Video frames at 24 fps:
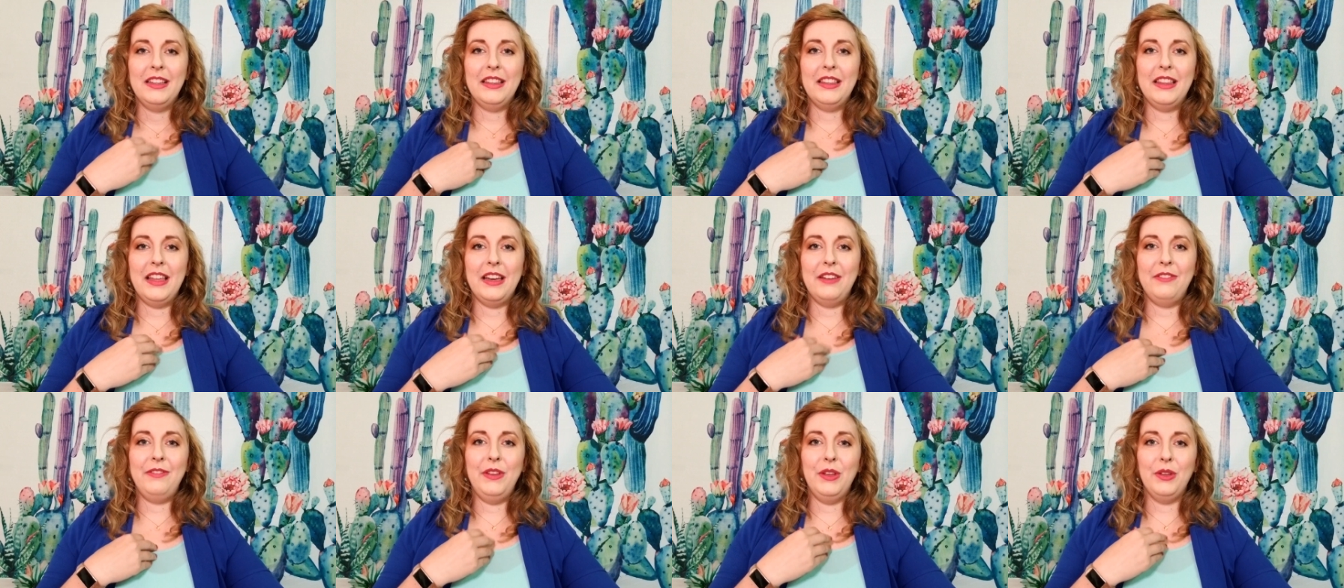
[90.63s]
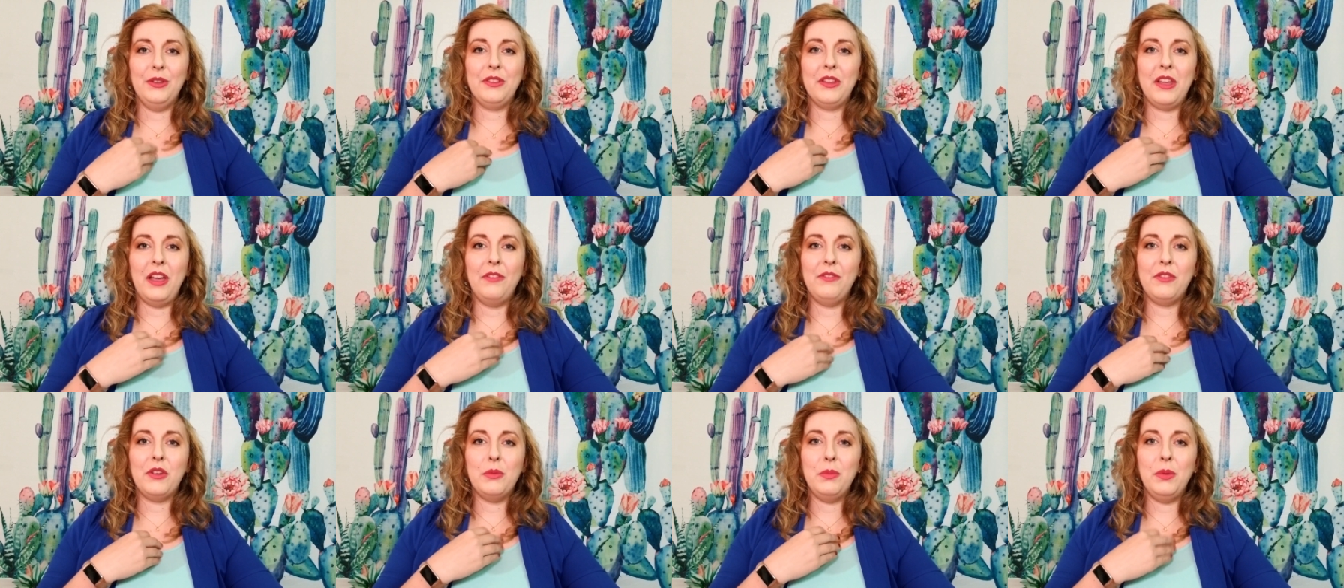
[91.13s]
that feels
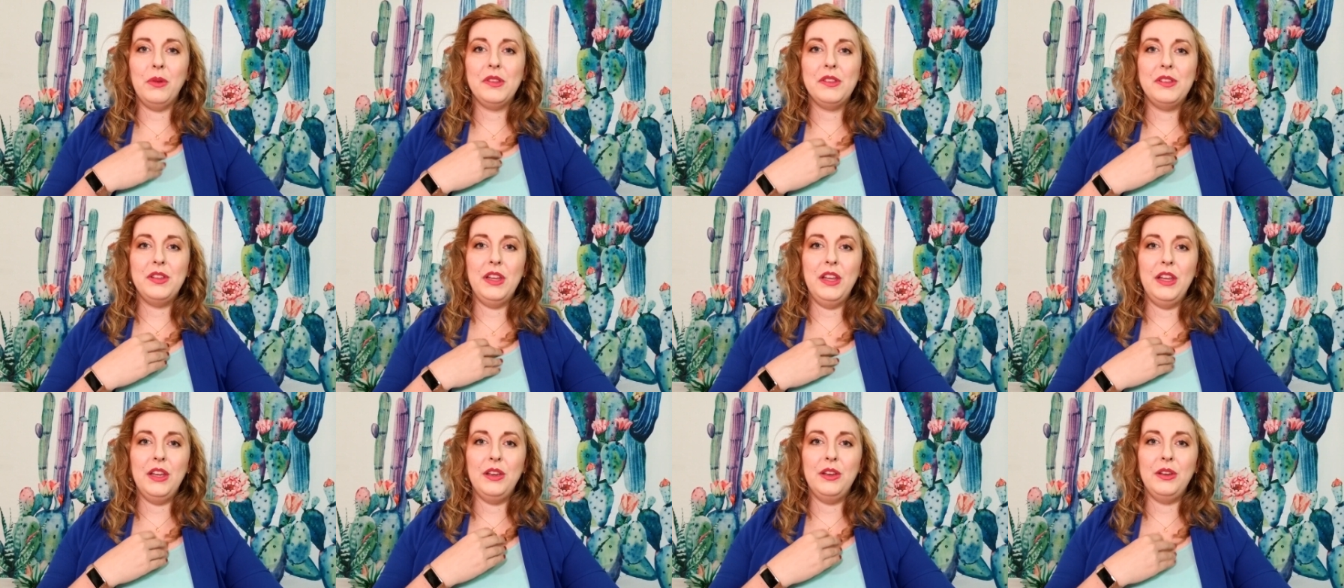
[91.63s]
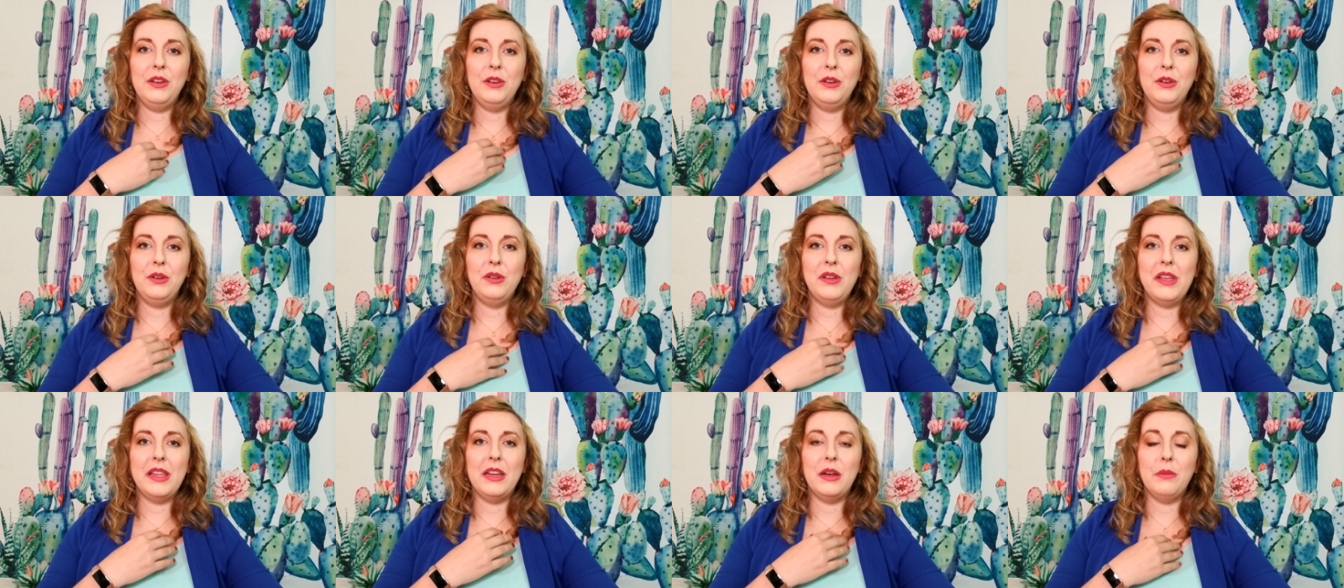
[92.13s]
comfortable to
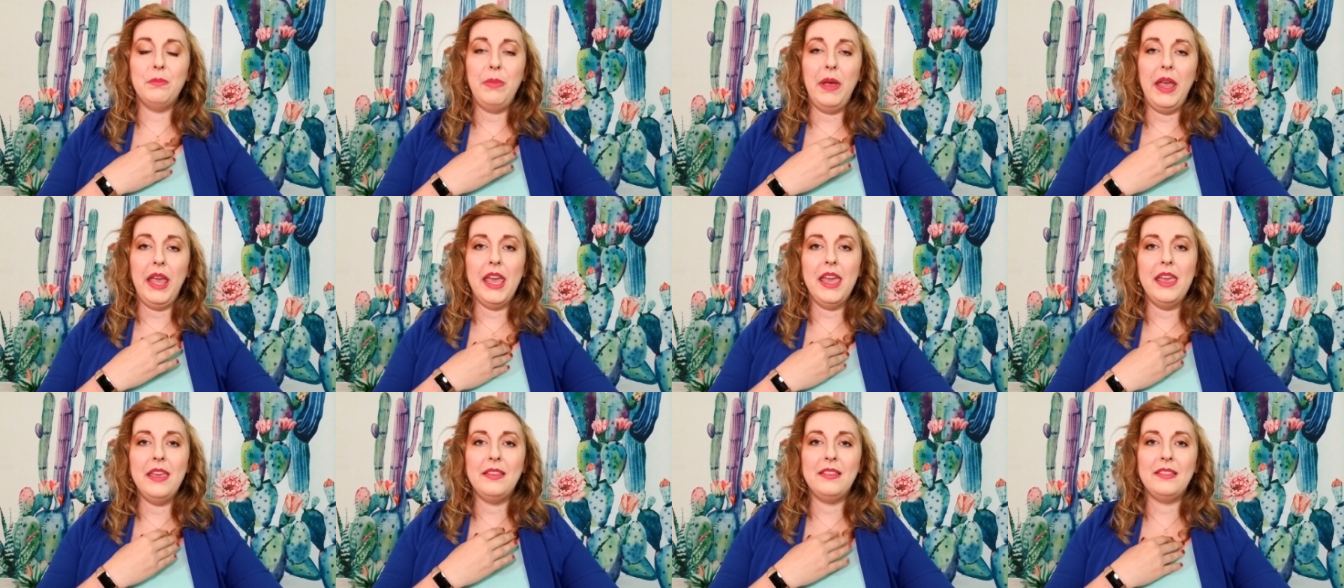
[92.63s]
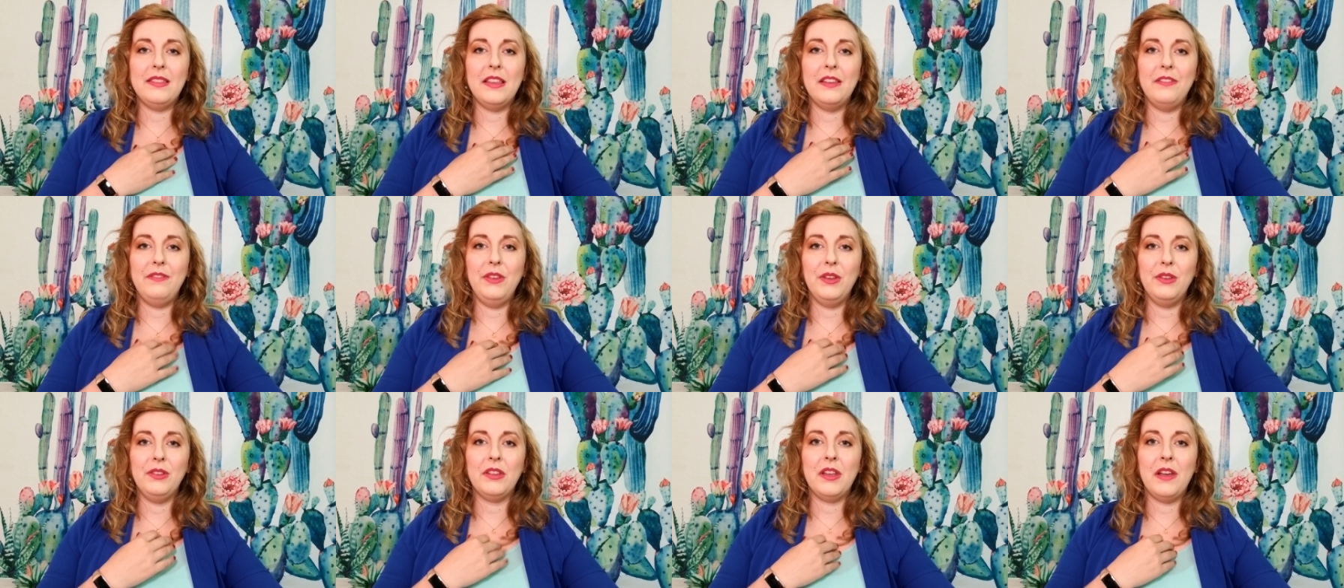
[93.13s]
you and a pace that
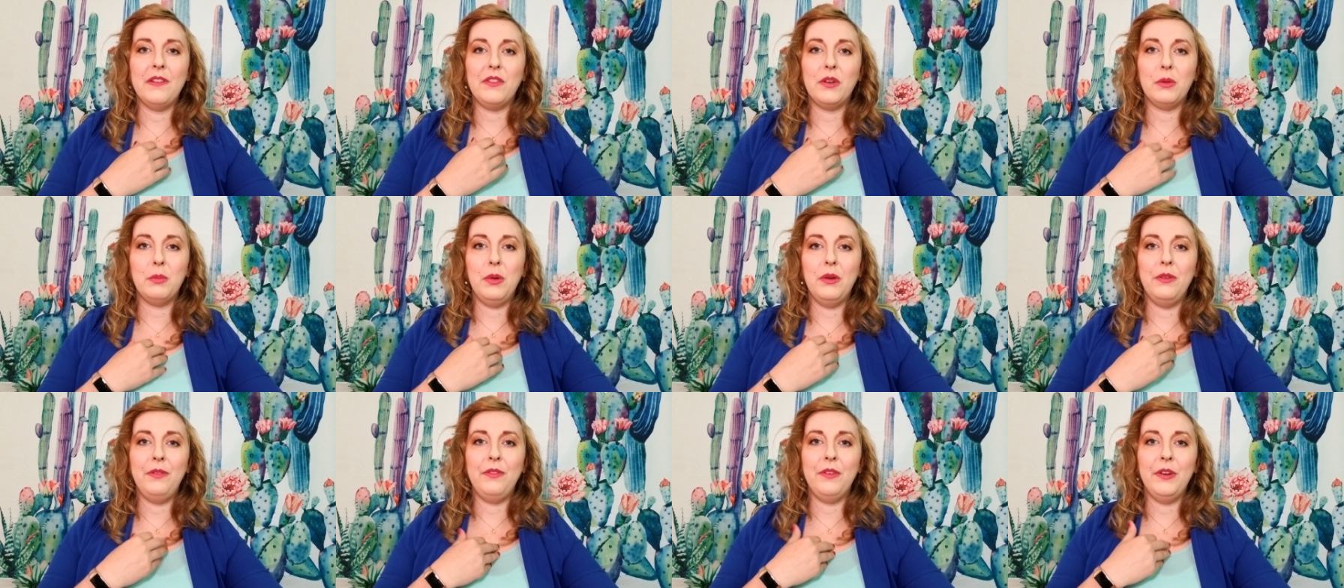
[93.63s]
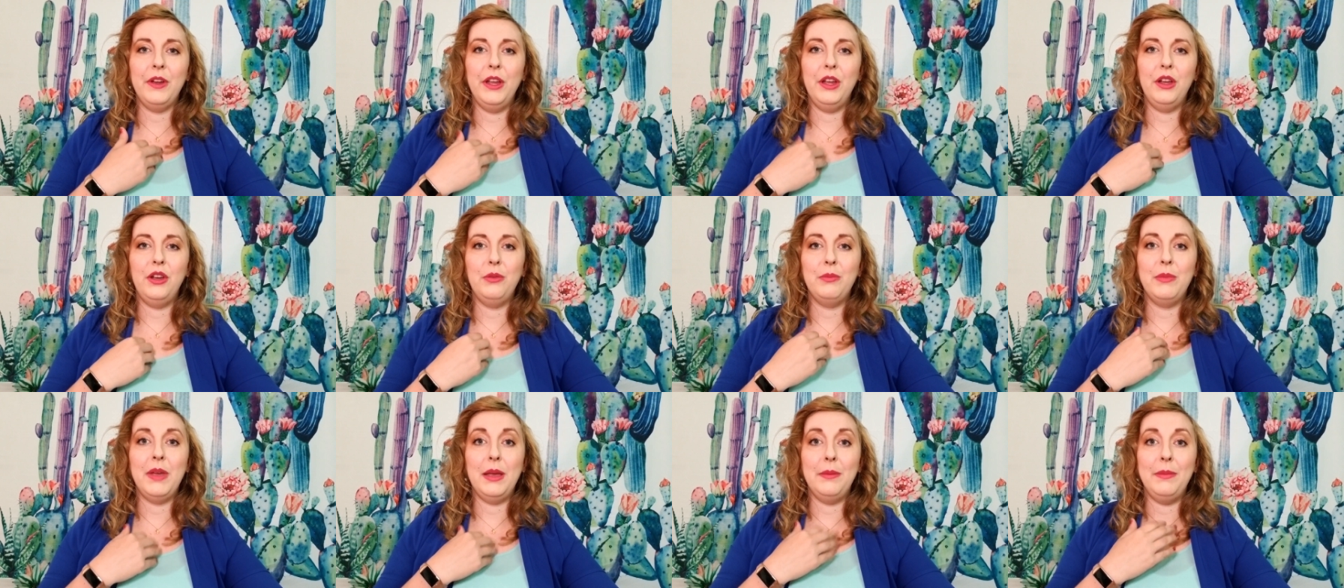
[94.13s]
feels comfortable for
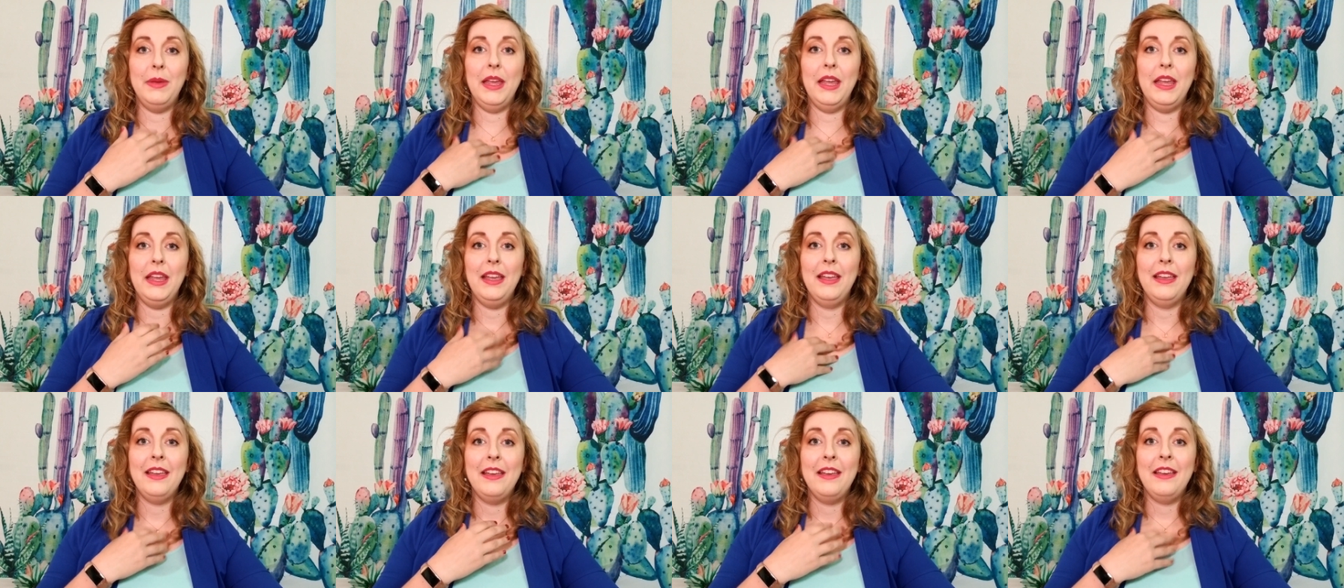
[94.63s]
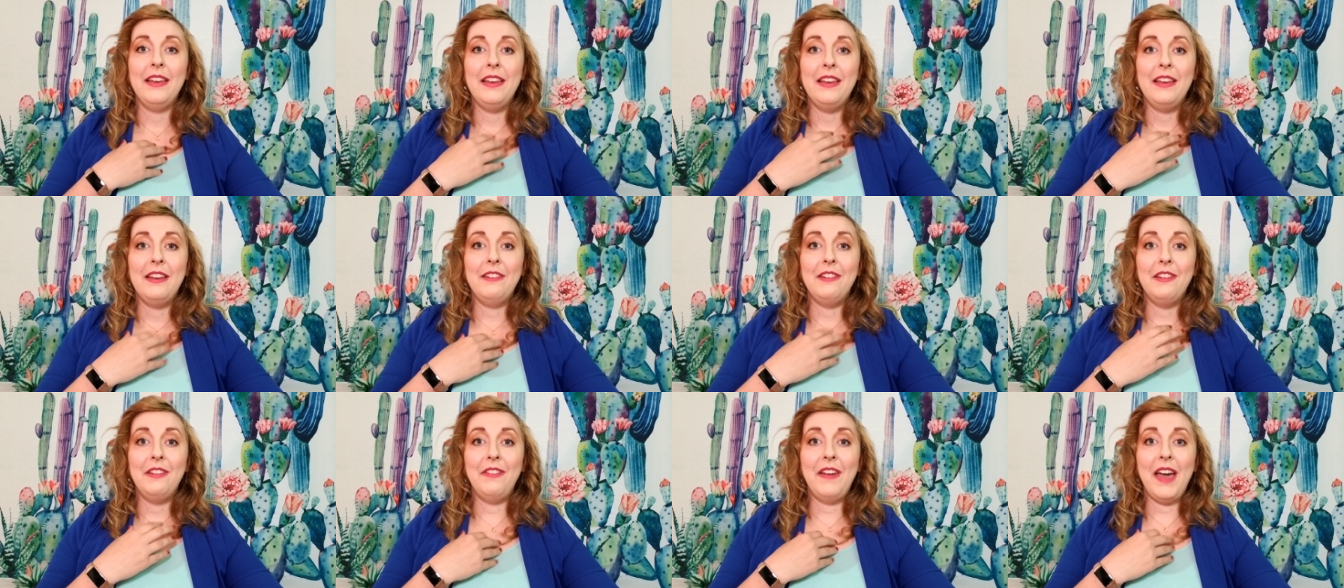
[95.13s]
you, maybe
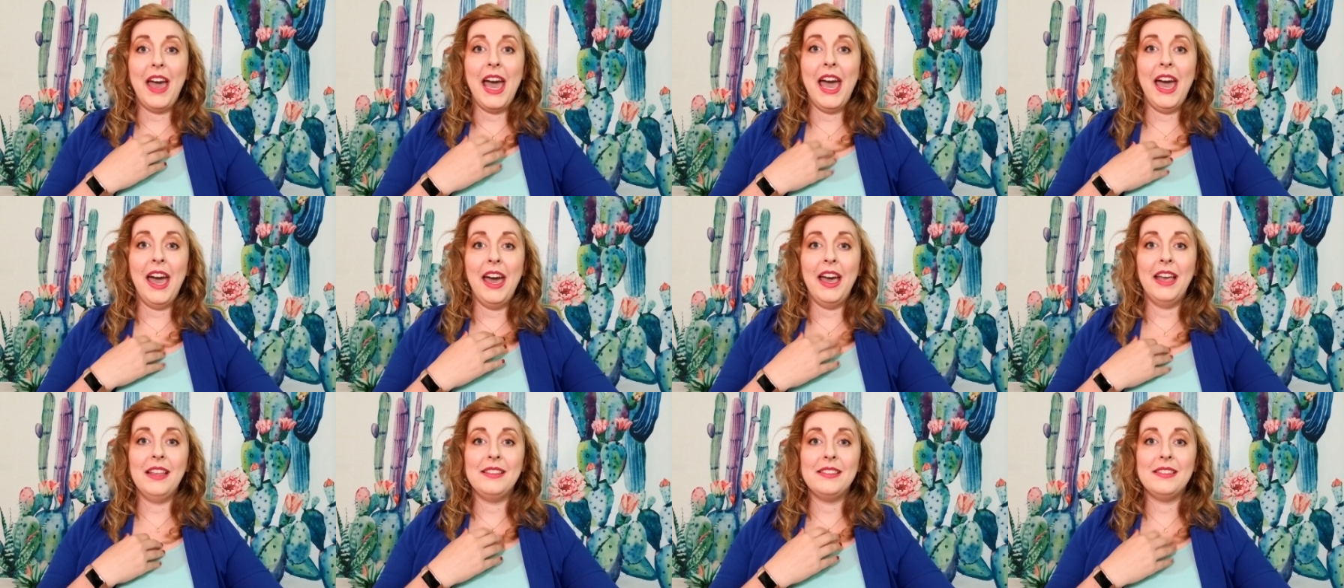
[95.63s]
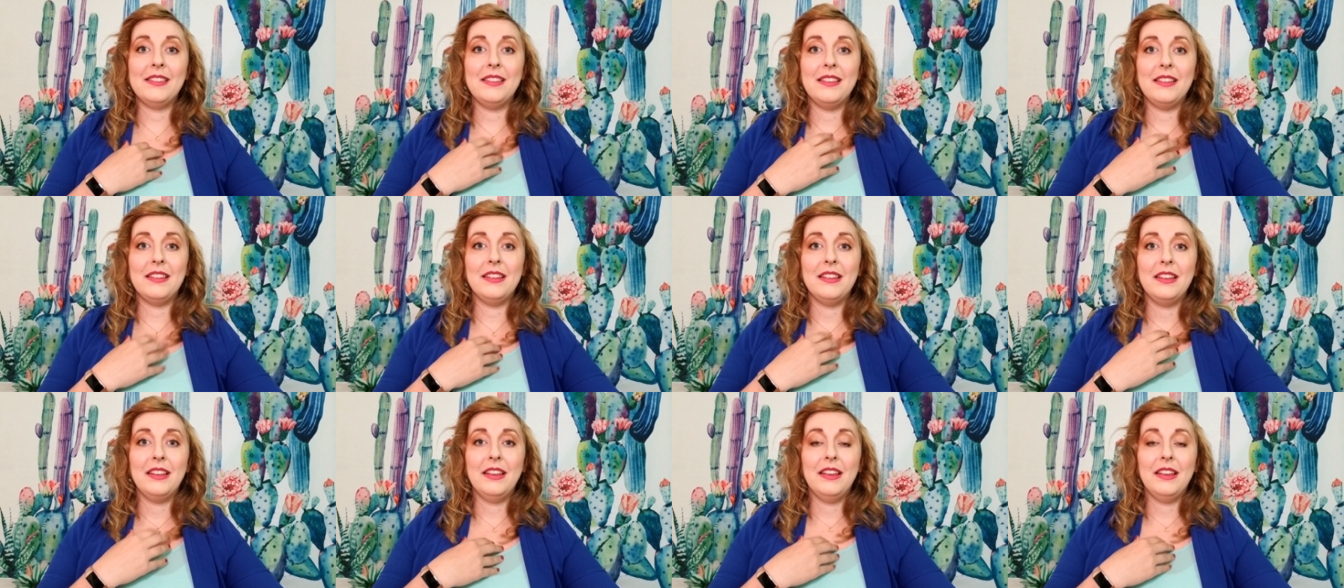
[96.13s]
fast,